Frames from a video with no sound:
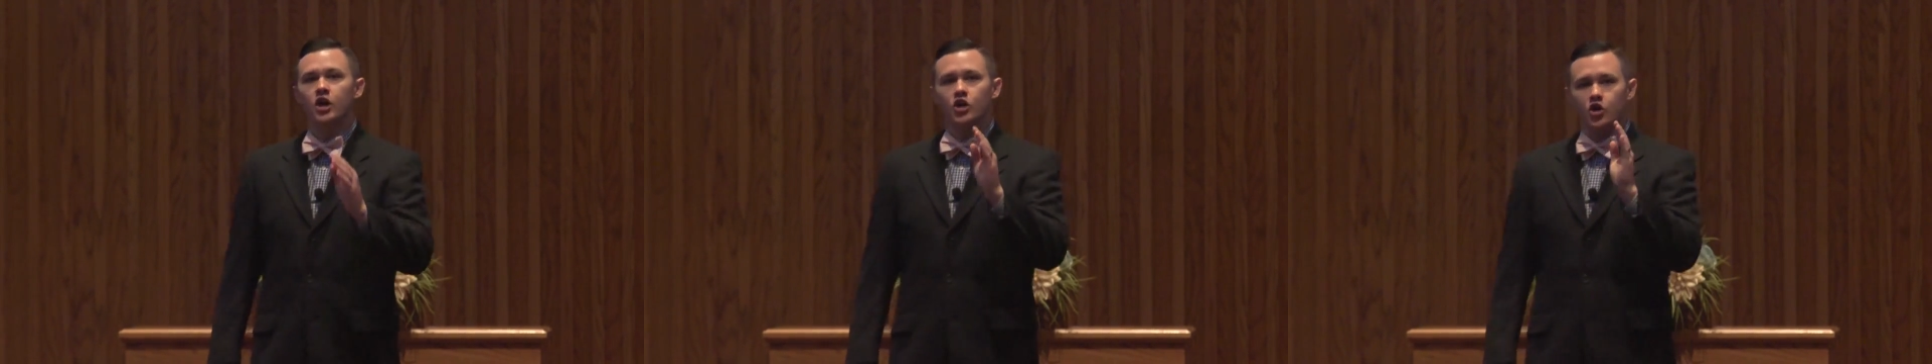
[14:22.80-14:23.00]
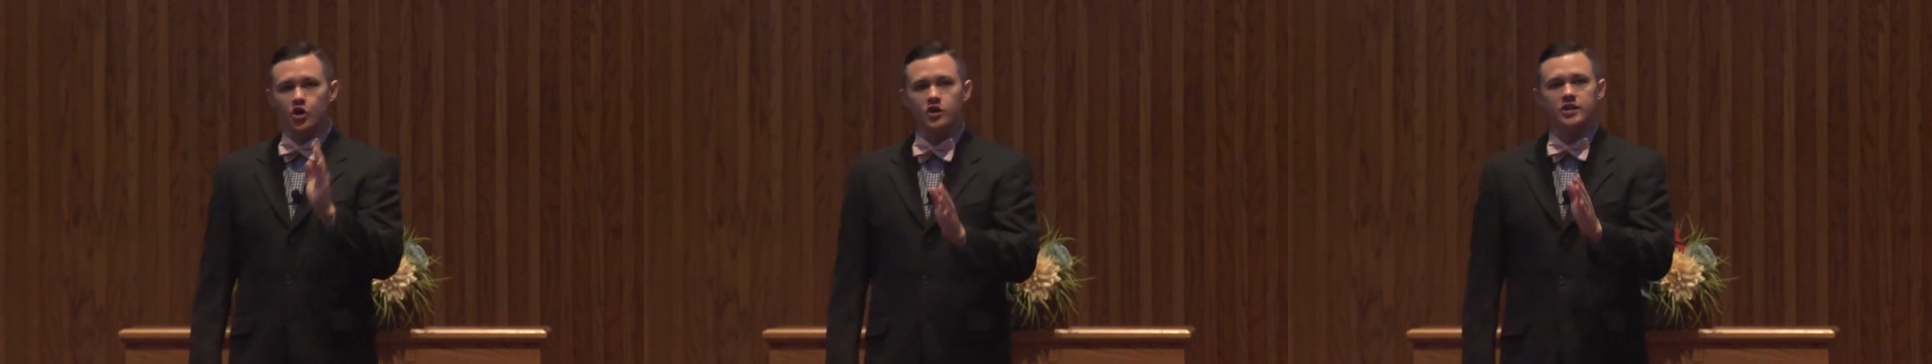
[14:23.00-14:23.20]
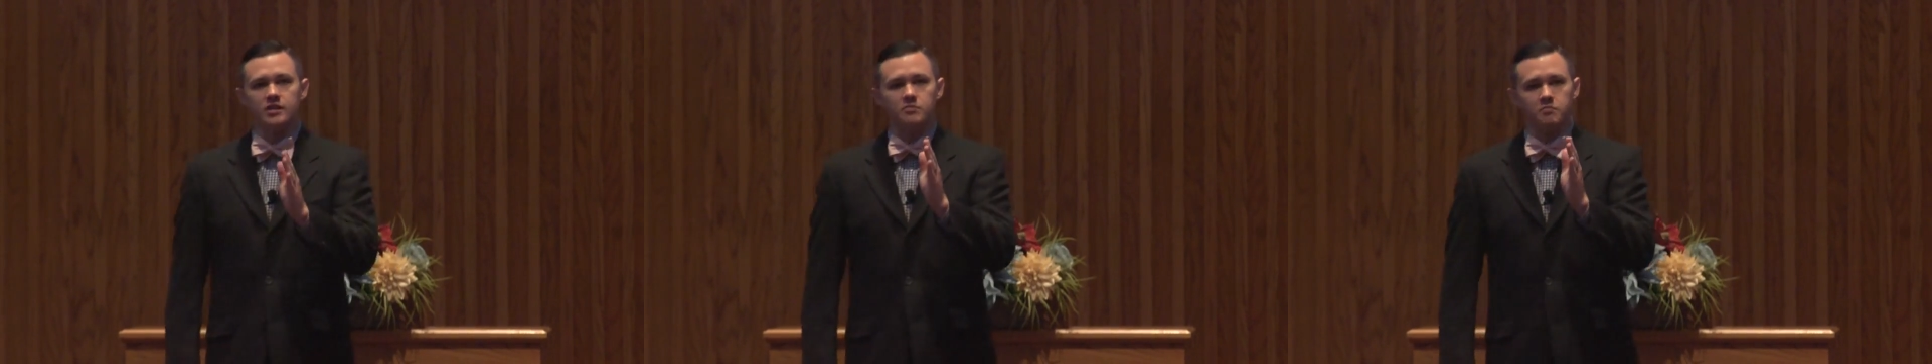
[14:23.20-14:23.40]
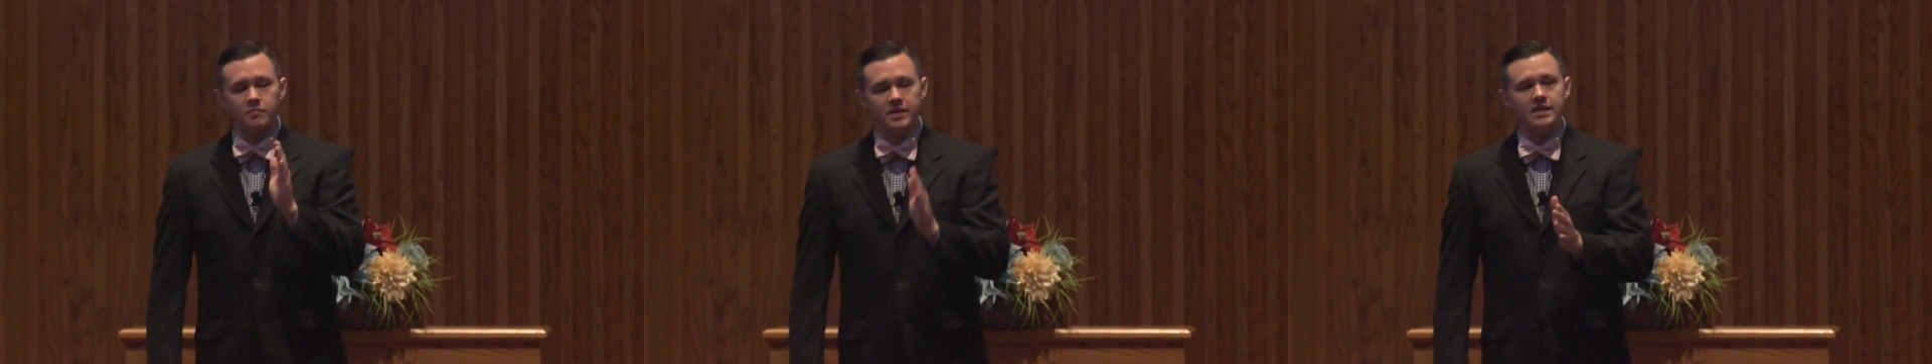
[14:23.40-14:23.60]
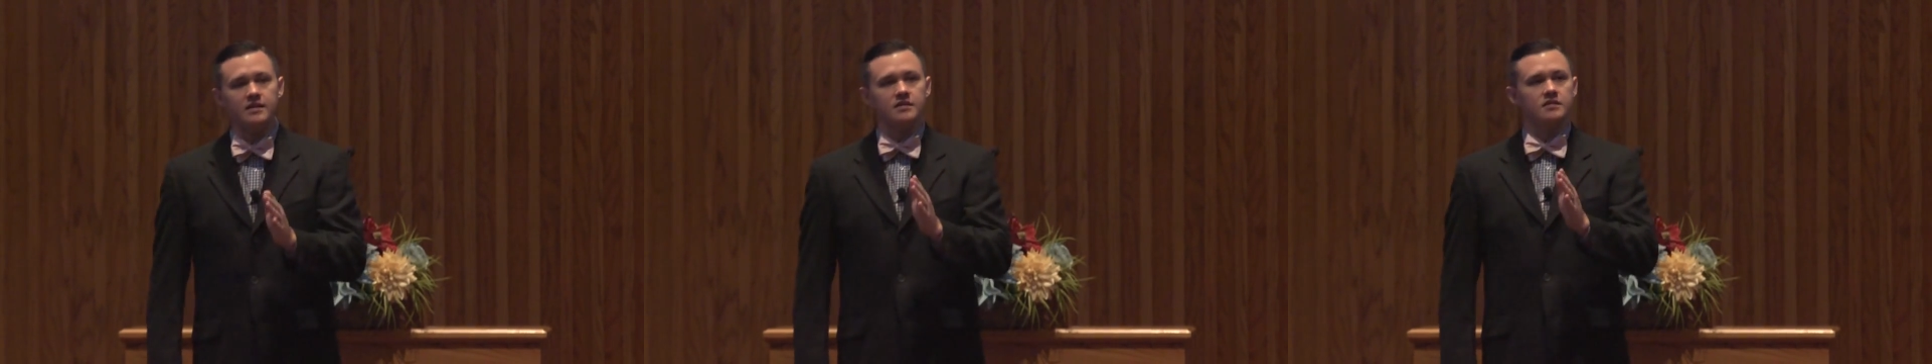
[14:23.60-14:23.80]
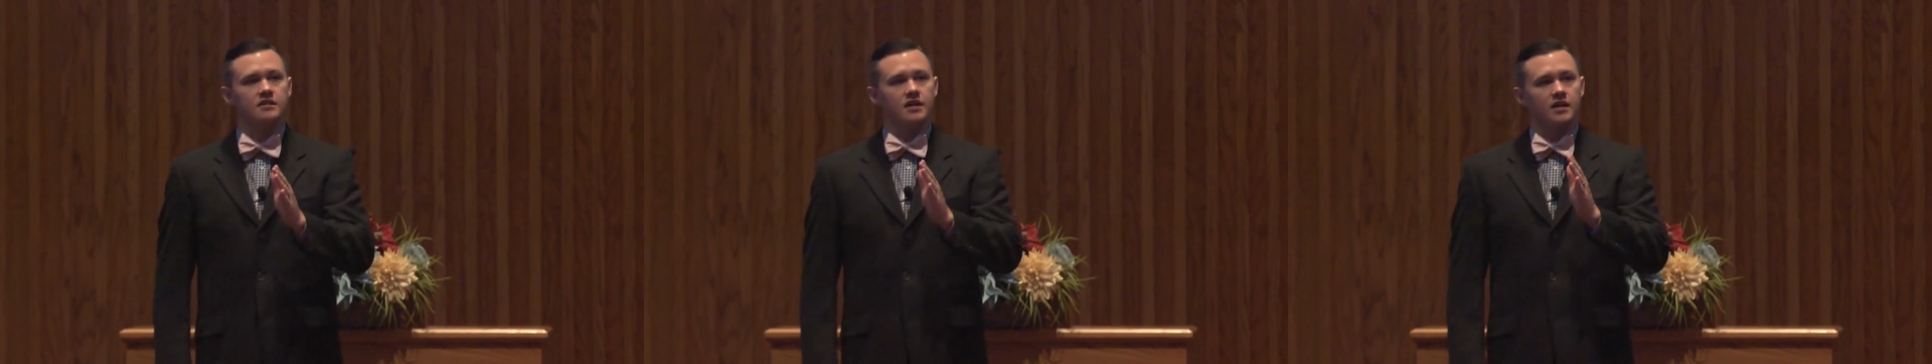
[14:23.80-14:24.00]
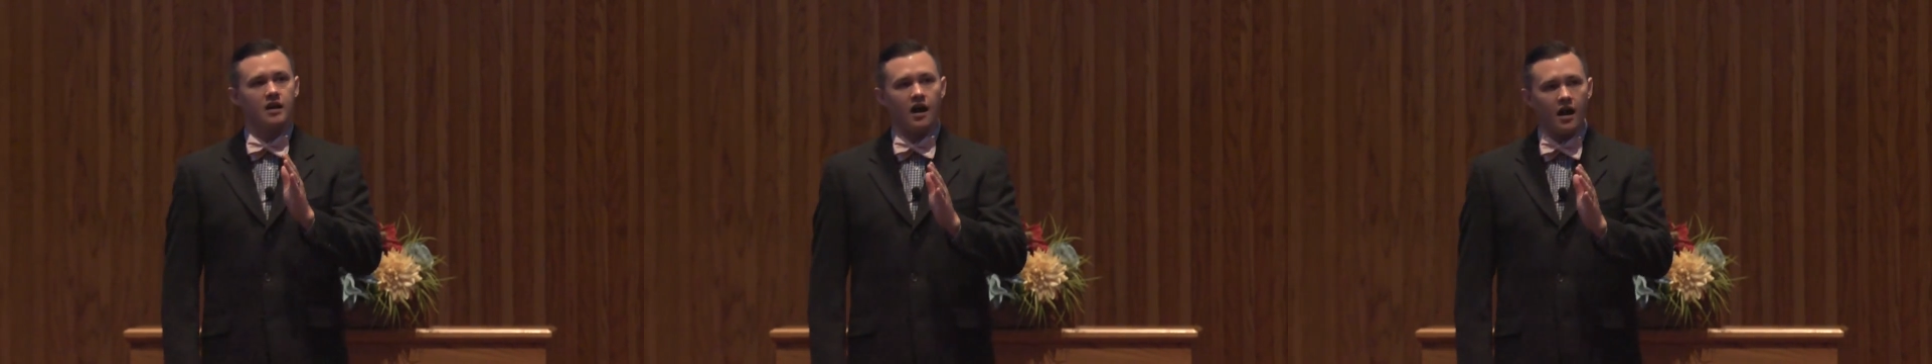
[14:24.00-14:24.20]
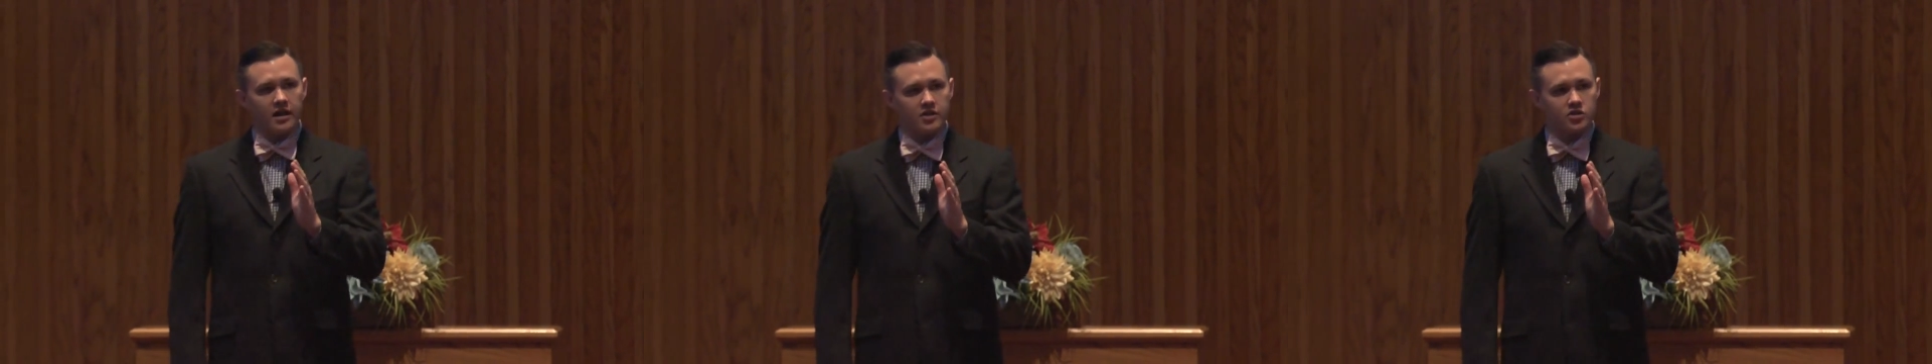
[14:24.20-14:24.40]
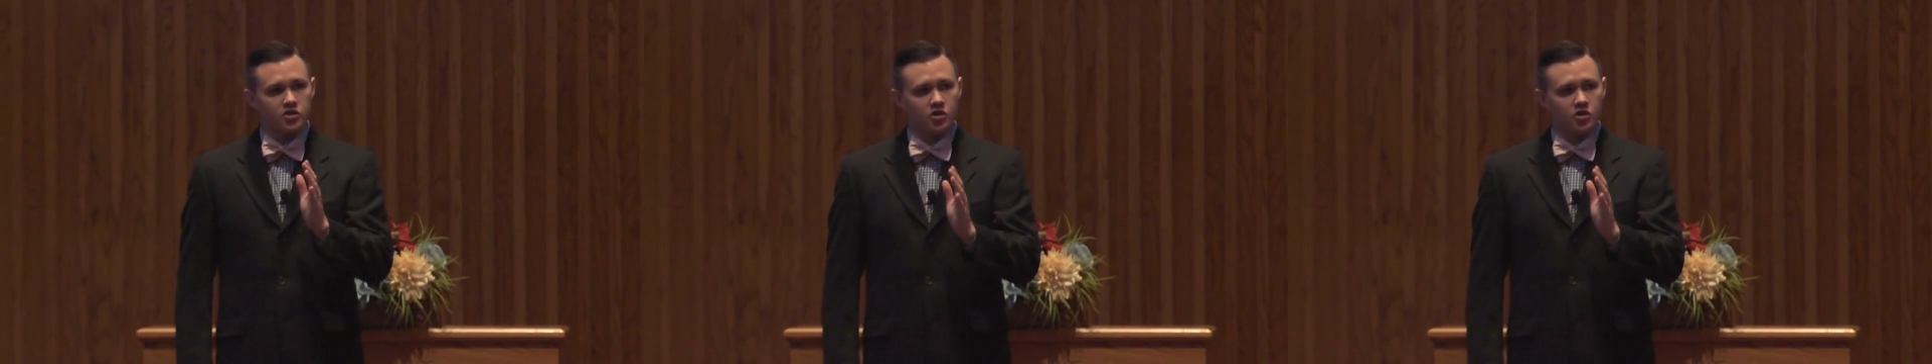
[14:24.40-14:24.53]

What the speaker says: Could it be that God is